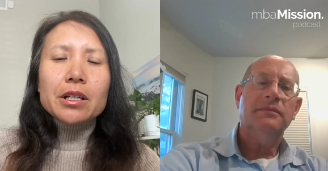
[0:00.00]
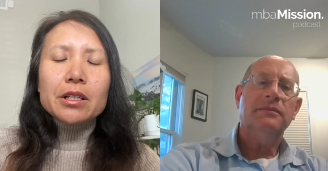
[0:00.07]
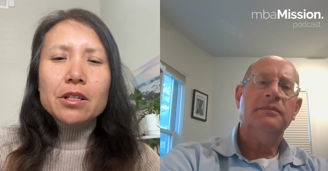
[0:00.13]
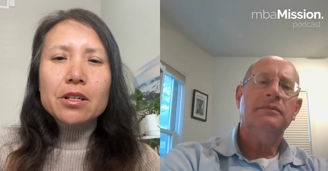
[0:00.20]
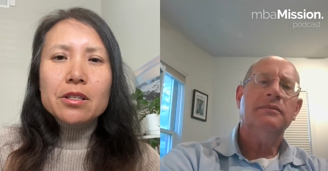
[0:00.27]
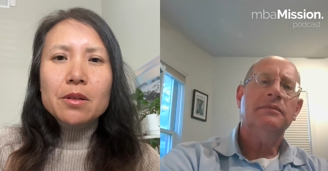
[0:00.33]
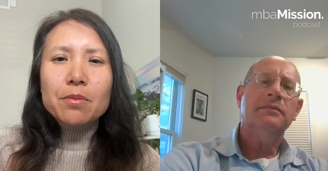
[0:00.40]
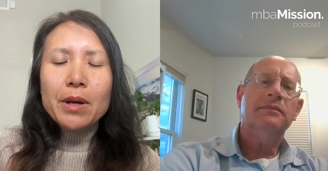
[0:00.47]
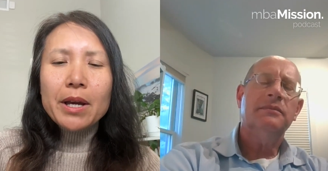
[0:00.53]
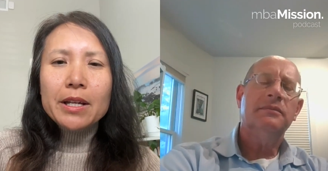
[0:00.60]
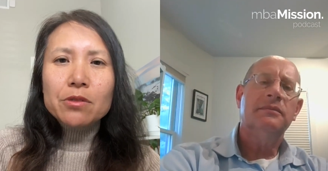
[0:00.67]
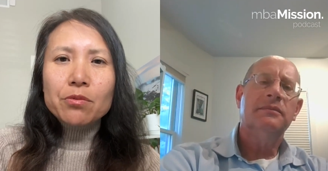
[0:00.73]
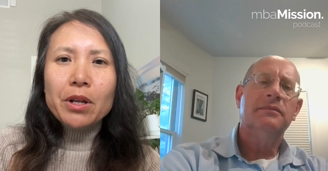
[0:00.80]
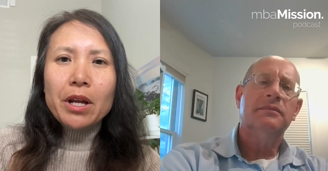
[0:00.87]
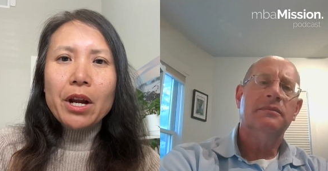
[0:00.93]
Speaker 1: It just
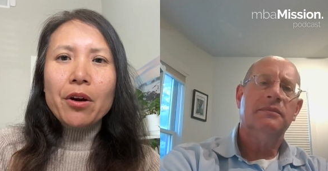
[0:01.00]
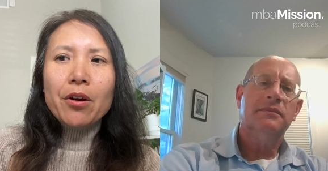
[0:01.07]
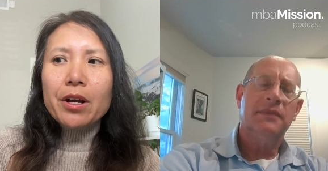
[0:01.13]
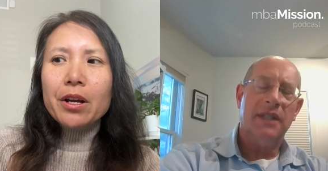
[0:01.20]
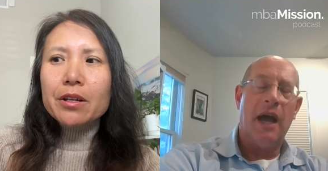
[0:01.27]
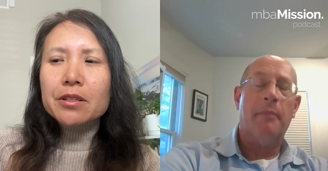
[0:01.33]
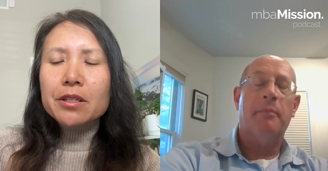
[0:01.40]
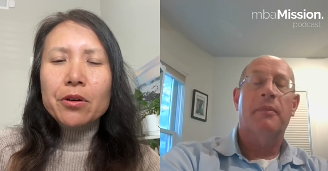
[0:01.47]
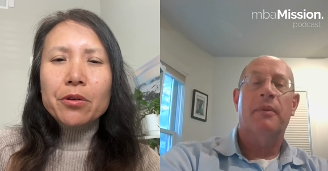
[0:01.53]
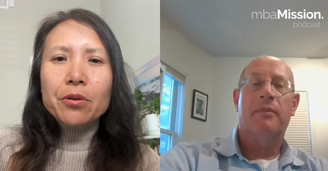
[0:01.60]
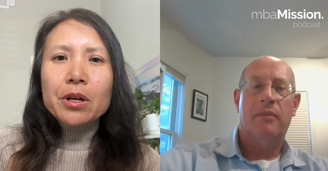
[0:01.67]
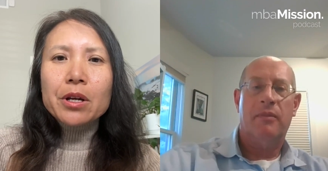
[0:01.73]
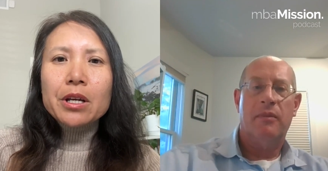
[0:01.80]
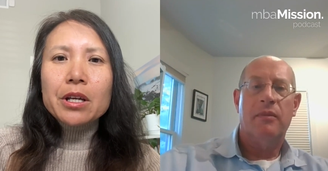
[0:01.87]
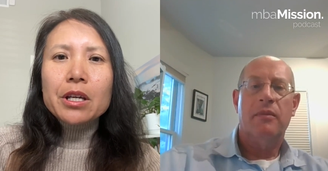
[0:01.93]
depends what area. Yeah.
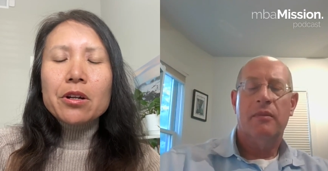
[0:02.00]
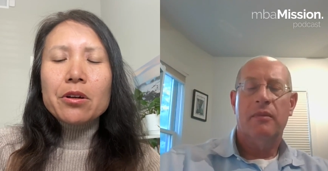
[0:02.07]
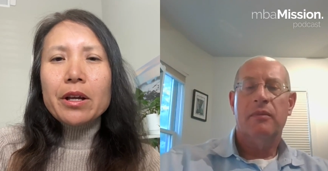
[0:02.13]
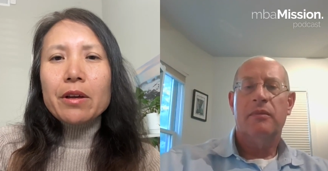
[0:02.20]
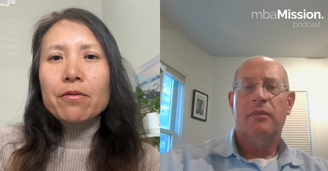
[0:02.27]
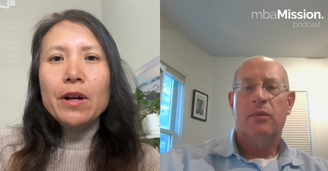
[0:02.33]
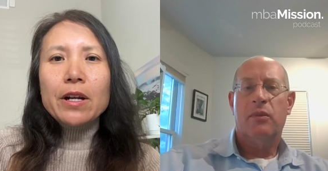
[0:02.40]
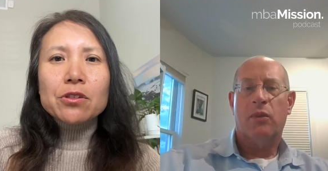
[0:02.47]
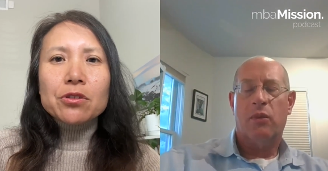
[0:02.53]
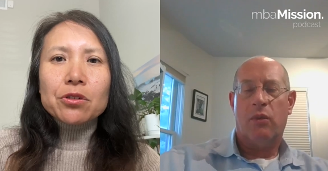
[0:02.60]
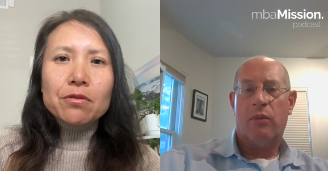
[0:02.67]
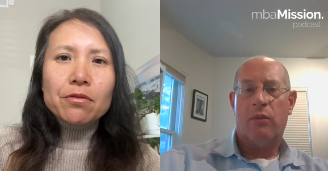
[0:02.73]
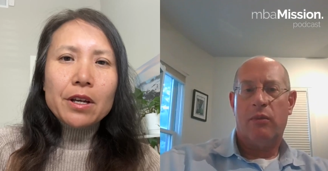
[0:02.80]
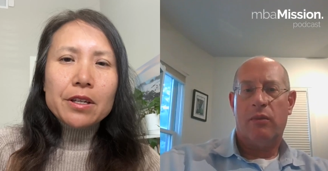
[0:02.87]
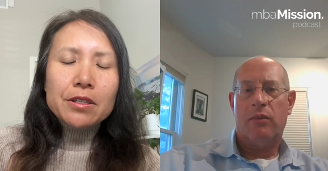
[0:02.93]
So, you know, like venture
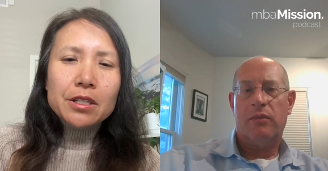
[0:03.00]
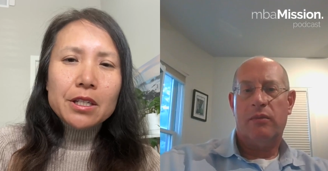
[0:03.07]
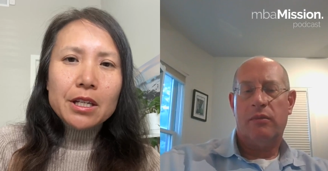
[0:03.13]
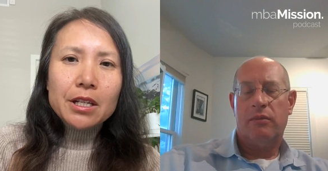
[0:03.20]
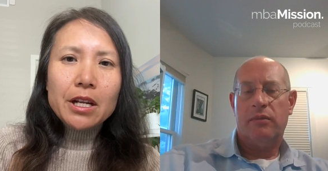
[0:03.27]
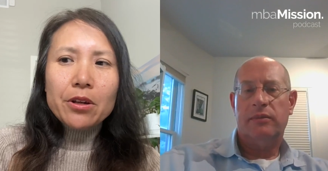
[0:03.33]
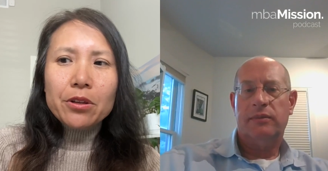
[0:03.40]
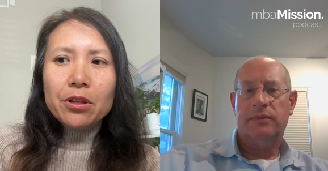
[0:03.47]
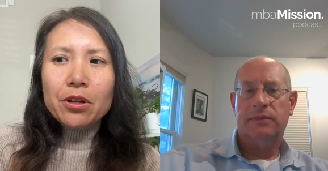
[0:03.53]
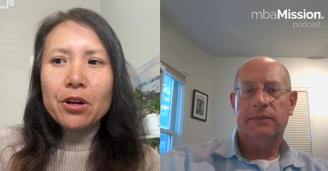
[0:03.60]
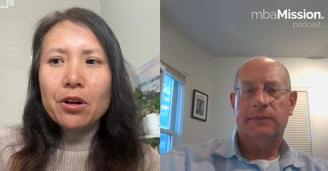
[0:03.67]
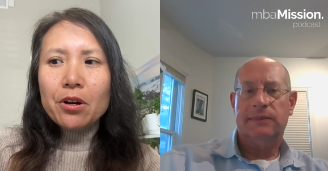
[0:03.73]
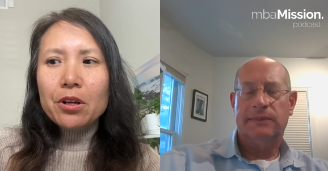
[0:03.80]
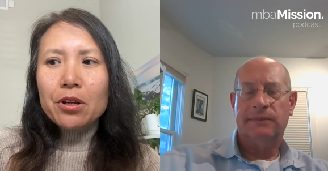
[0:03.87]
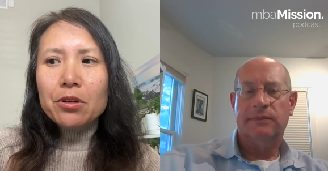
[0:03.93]
investing and
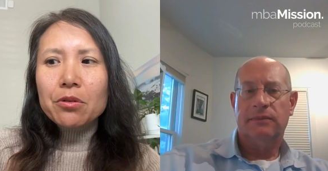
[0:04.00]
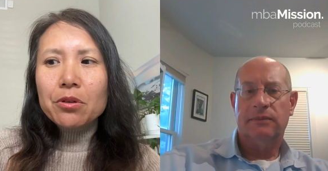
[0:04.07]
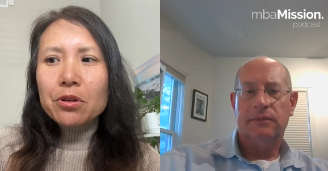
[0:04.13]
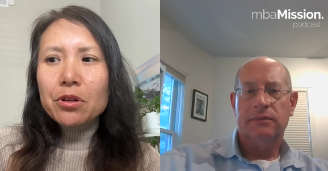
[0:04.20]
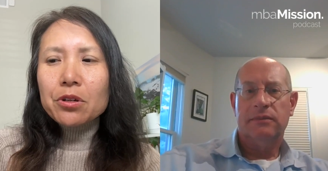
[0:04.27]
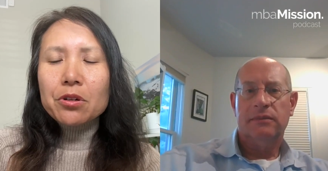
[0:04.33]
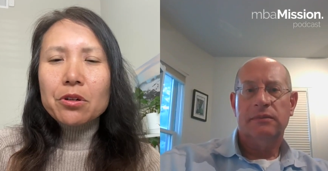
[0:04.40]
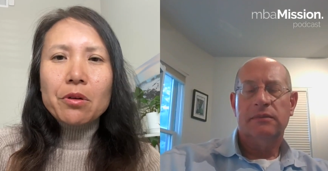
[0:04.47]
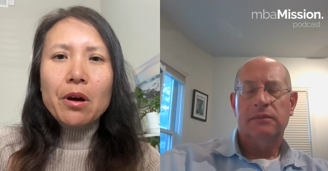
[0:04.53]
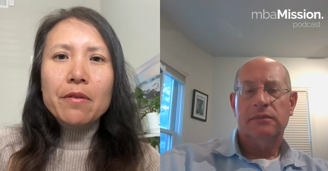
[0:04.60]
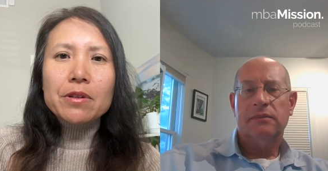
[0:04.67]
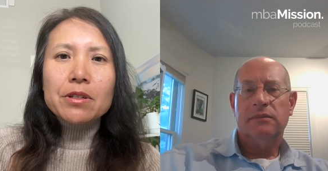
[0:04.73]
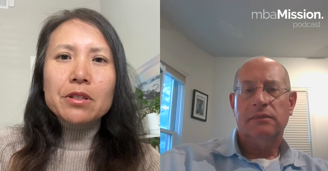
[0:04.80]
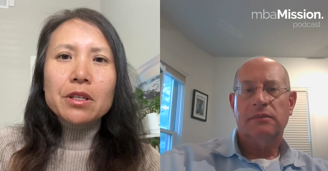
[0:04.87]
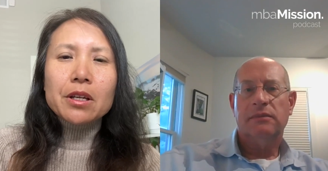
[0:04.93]
healthcare, you, you know,
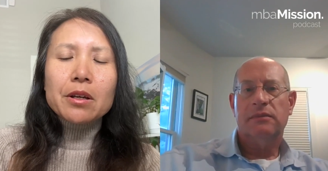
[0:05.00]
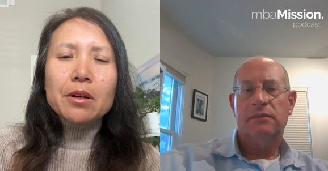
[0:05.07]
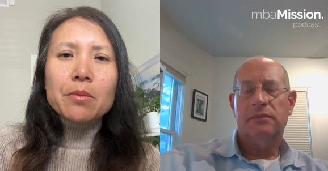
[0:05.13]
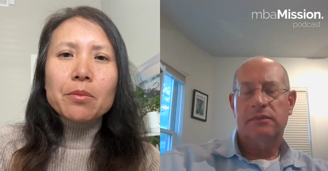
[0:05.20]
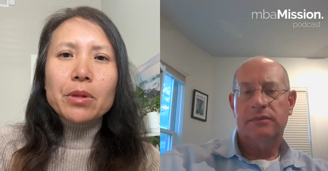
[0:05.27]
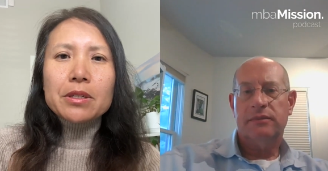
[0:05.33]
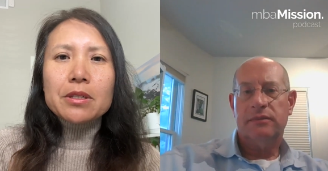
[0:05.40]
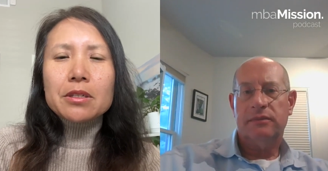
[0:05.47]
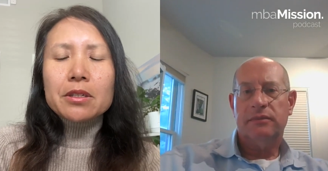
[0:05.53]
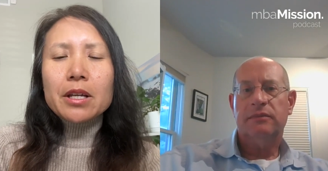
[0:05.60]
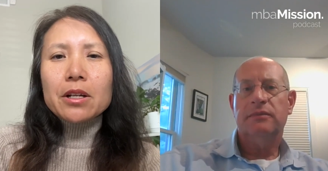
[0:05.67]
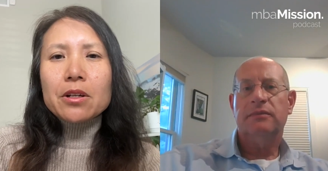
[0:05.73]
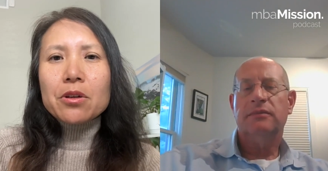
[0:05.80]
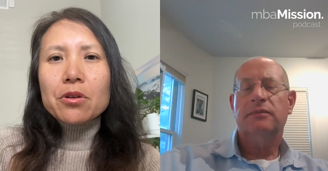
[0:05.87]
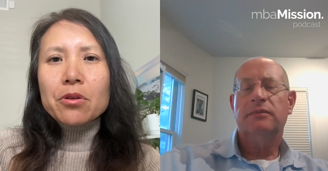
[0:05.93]
obviously places
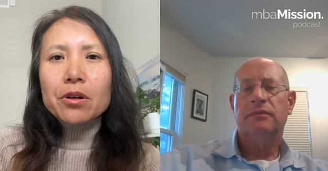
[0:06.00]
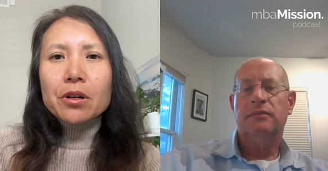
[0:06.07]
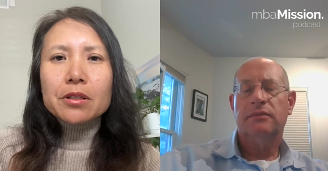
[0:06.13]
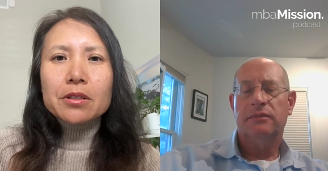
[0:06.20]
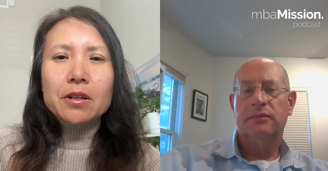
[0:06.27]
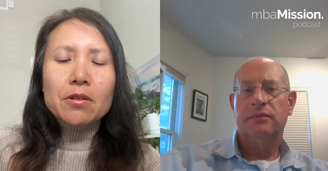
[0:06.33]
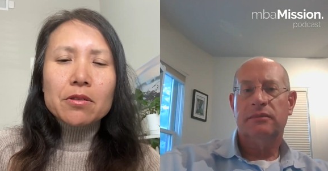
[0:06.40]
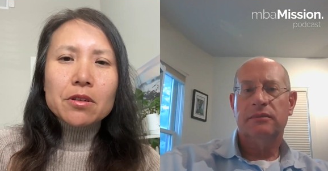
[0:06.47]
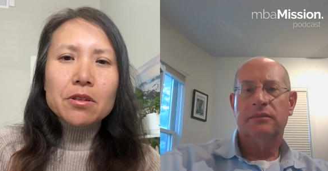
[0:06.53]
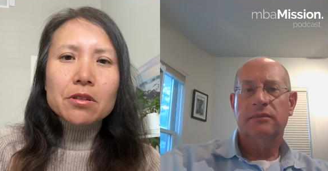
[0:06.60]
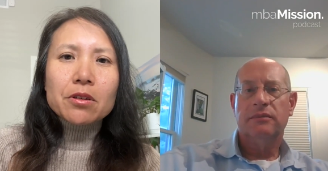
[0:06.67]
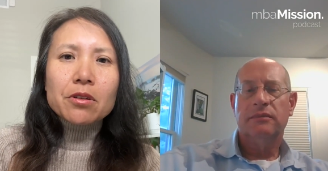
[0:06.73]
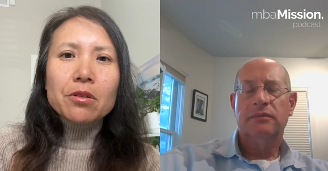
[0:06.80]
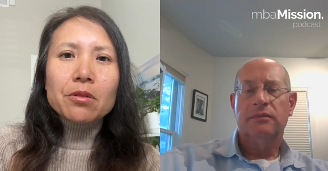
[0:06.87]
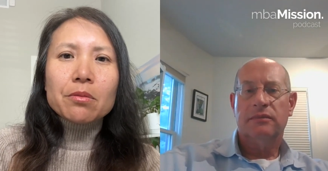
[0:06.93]
like New York, San
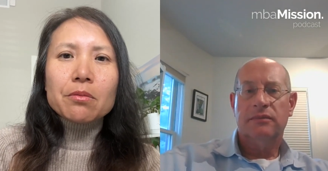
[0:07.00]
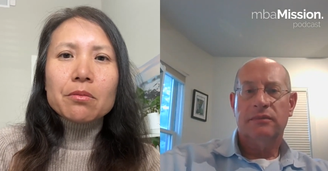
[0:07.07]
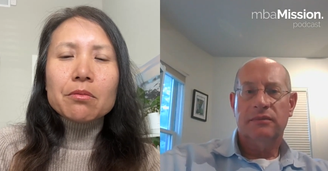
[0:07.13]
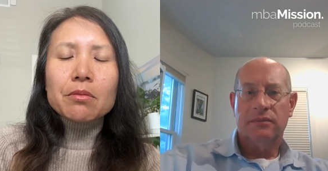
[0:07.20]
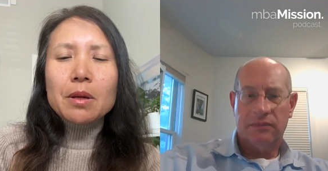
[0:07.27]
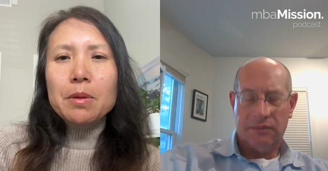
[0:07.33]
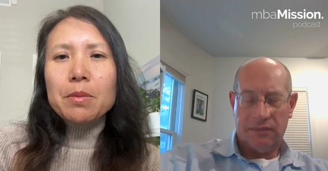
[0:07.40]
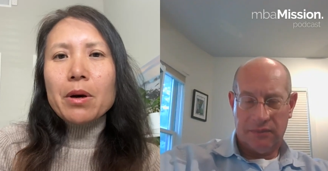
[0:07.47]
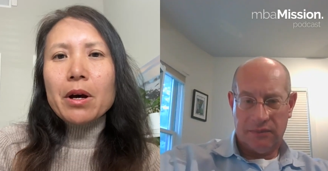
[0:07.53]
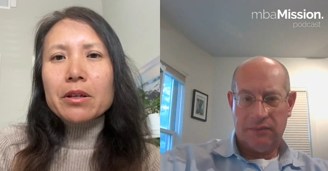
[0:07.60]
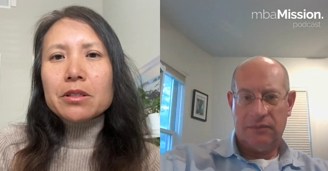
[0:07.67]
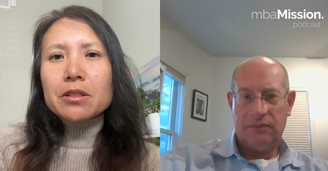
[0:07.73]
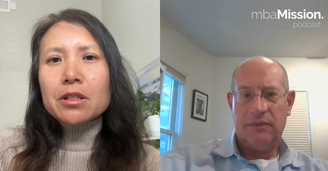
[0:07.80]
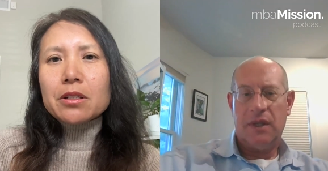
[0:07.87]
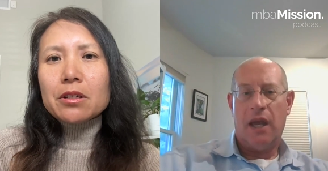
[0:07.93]
Francisco, maybe
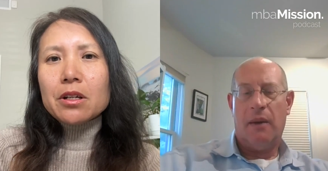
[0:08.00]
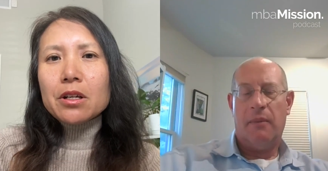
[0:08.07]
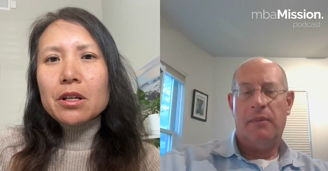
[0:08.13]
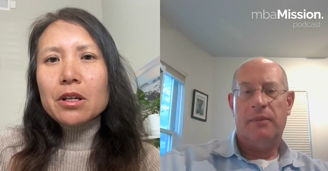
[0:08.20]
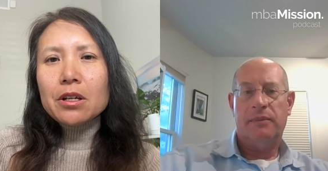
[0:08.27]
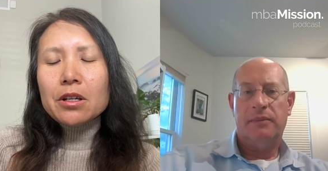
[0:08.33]
Boston,